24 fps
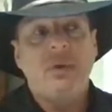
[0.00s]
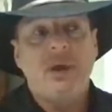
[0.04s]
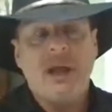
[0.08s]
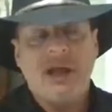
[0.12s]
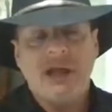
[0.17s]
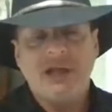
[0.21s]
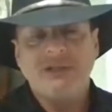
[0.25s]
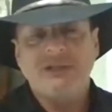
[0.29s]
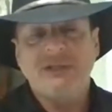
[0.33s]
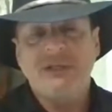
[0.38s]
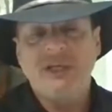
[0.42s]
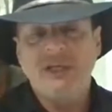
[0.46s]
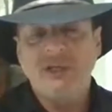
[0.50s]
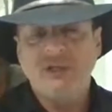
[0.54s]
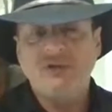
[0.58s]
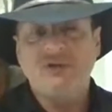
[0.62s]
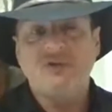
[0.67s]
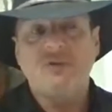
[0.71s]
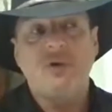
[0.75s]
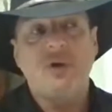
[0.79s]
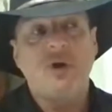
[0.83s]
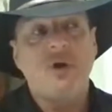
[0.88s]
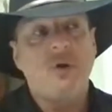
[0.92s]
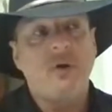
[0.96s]
As kids
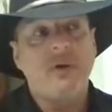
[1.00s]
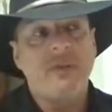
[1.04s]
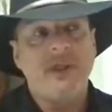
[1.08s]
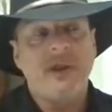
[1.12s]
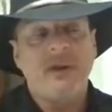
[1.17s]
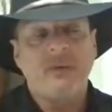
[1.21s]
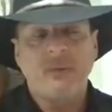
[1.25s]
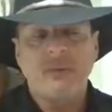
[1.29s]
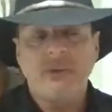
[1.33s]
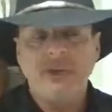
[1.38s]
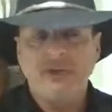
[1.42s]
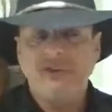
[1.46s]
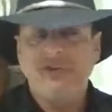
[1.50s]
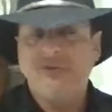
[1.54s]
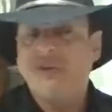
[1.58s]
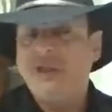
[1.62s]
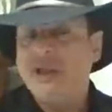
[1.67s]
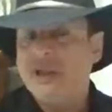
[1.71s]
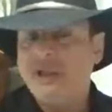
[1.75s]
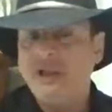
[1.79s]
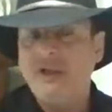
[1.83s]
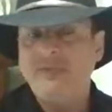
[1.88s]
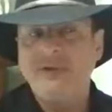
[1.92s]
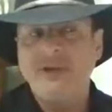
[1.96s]
grow and they reach for
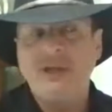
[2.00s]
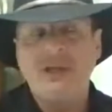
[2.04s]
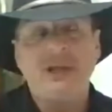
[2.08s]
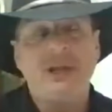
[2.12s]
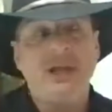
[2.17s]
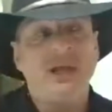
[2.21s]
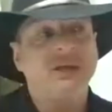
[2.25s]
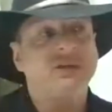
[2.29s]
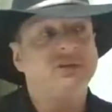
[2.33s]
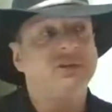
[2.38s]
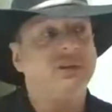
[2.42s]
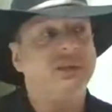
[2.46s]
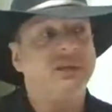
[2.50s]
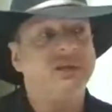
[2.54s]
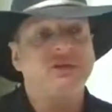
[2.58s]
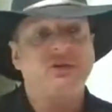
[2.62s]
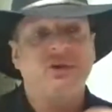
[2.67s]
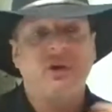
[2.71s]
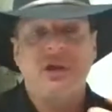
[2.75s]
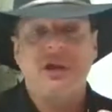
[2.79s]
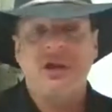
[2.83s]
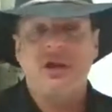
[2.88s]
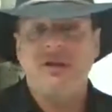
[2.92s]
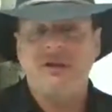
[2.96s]
that love and connection, they
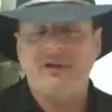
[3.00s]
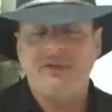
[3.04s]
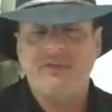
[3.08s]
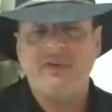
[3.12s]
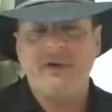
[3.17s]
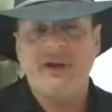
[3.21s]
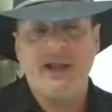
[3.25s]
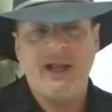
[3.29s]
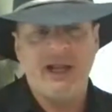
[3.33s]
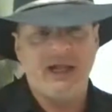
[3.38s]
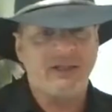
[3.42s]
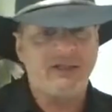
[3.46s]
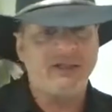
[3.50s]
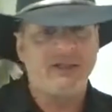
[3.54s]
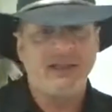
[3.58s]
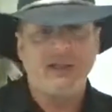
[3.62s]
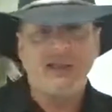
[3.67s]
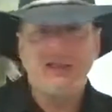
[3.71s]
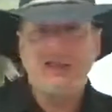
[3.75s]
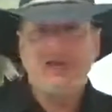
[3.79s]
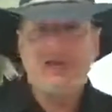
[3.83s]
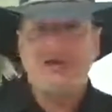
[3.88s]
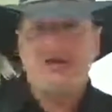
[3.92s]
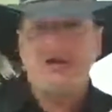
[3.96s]
try on different hats.
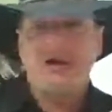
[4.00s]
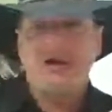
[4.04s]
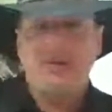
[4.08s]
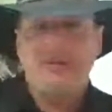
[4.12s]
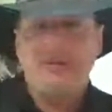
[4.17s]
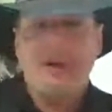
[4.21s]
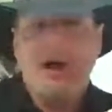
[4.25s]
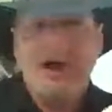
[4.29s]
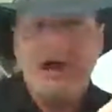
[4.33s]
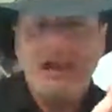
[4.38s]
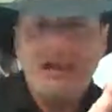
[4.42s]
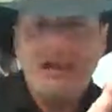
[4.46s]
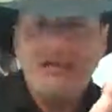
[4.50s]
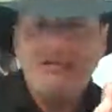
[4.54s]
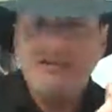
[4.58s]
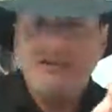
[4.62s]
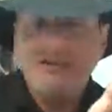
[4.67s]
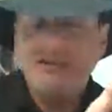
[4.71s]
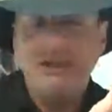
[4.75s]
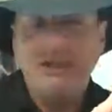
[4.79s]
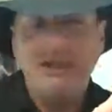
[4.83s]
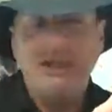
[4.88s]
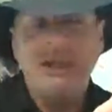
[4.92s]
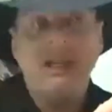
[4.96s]
I have
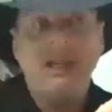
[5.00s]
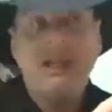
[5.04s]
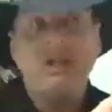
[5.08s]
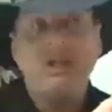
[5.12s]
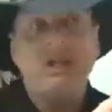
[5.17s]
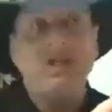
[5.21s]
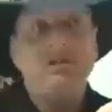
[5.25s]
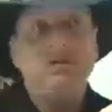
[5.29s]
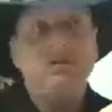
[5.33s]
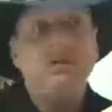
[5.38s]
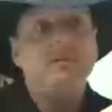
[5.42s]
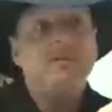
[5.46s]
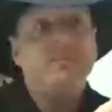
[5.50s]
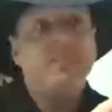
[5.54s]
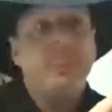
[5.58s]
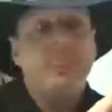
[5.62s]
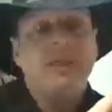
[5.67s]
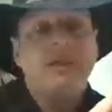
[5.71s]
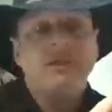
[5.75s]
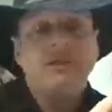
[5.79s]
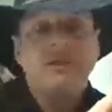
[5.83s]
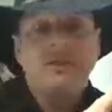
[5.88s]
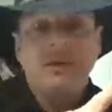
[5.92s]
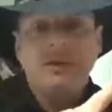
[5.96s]
seen
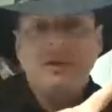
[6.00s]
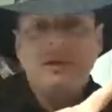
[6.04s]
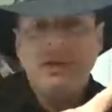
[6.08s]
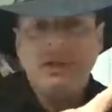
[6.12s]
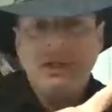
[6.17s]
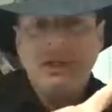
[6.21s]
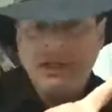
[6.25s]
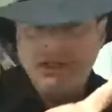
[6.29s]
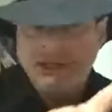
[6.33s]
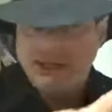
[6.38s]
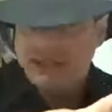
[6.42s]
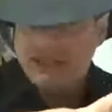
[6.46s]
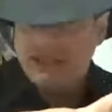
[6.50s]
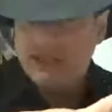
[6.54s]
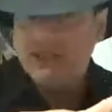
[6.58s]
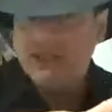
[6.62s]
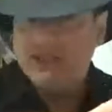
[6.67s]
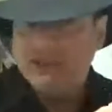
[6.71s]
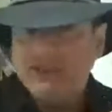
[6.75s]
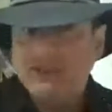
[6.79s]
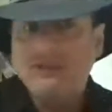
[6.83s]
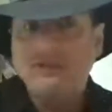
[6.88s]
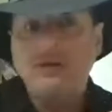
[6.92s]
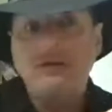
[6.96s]

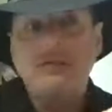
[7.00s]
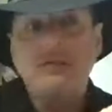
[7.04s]
kids